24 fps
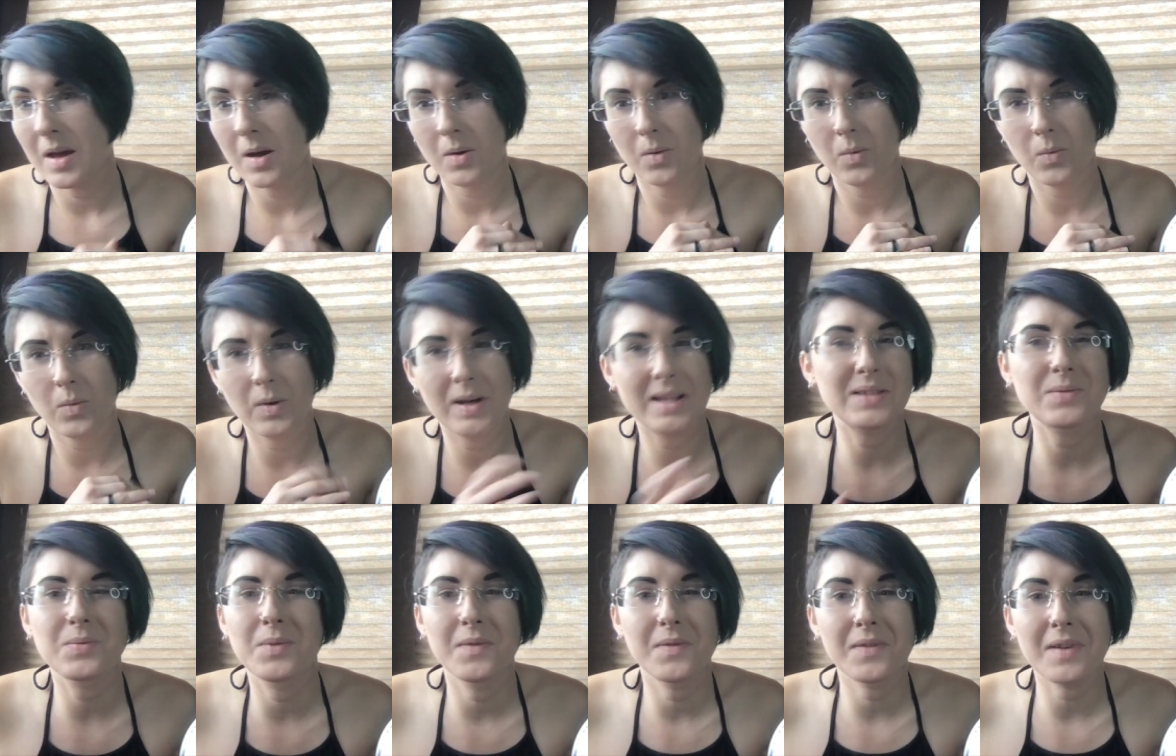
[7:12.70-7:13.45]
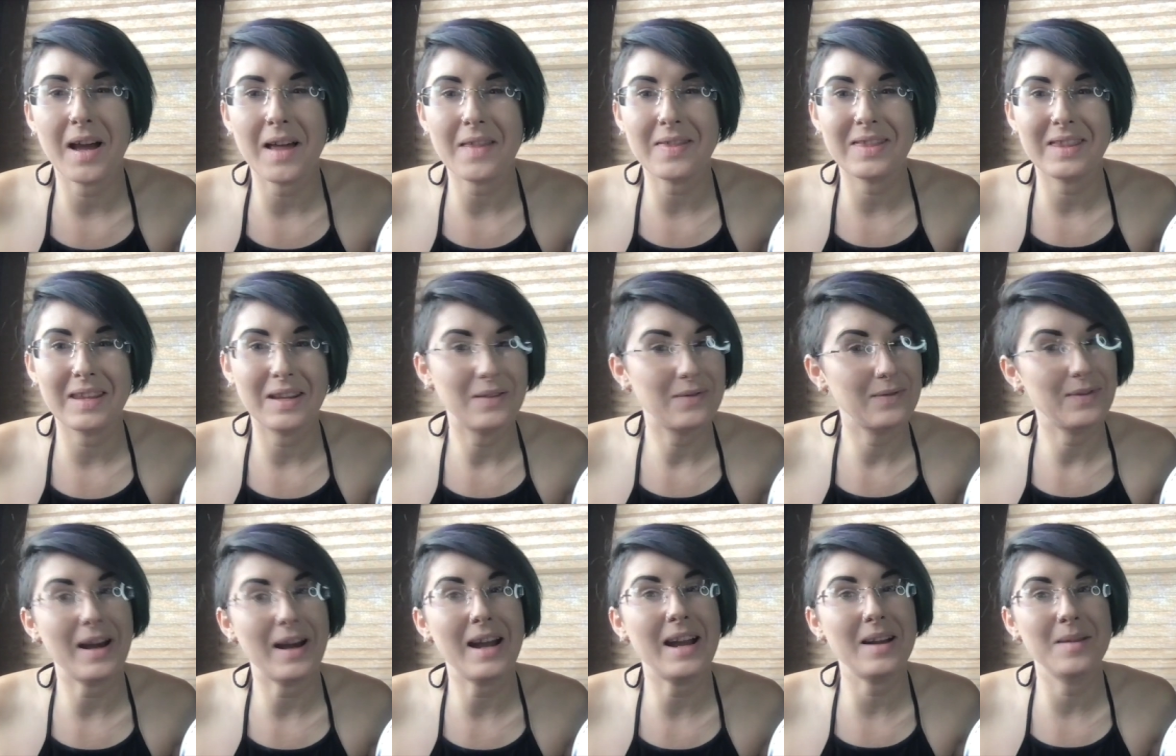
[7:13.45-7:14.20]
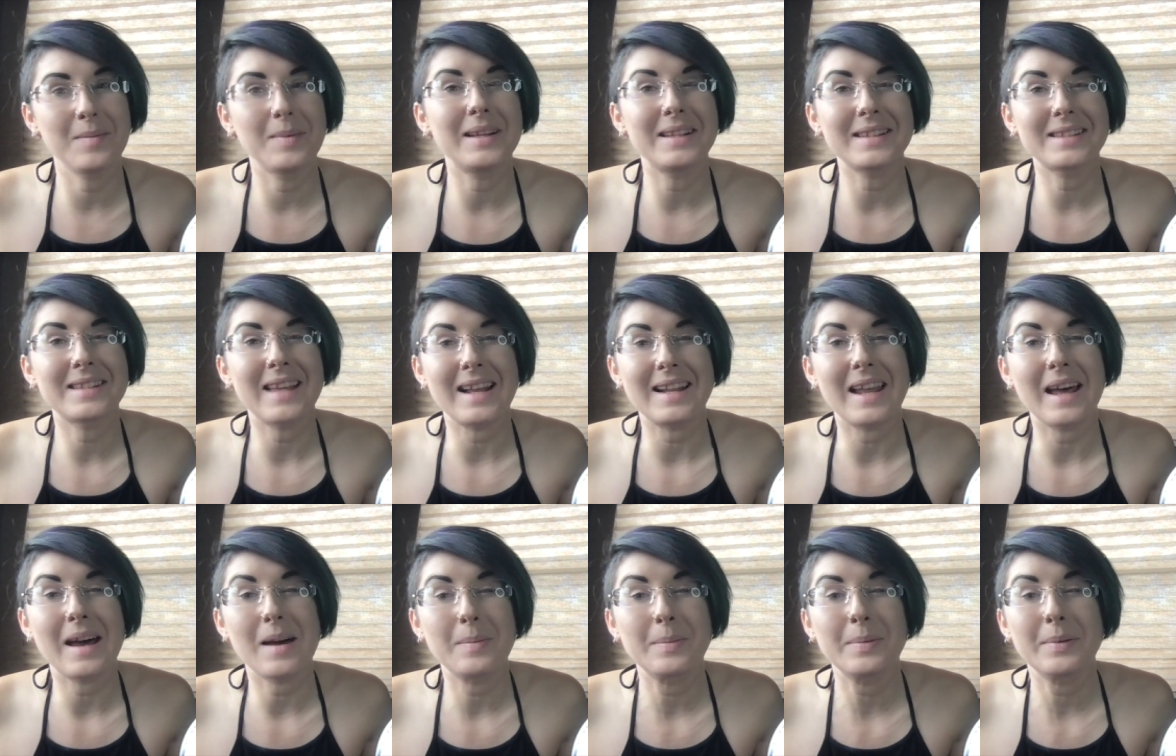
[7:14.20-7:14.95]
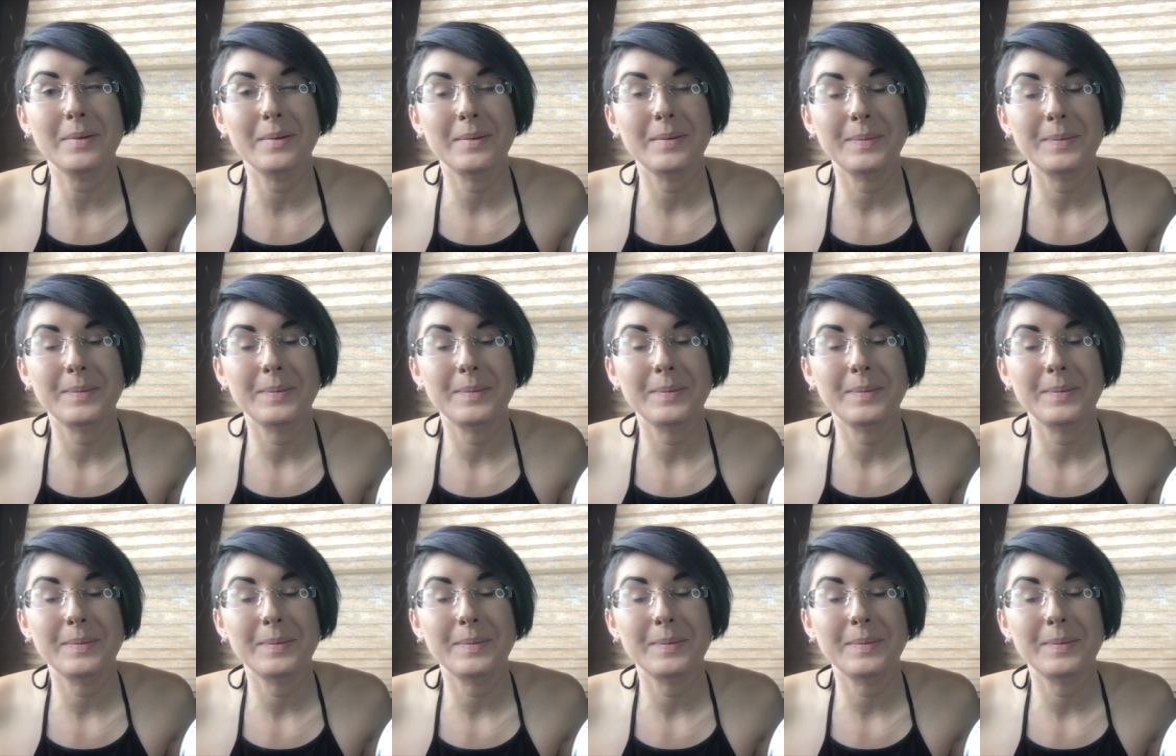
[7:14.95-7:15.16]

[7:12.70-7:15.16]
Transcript: Once we've got the environment set up,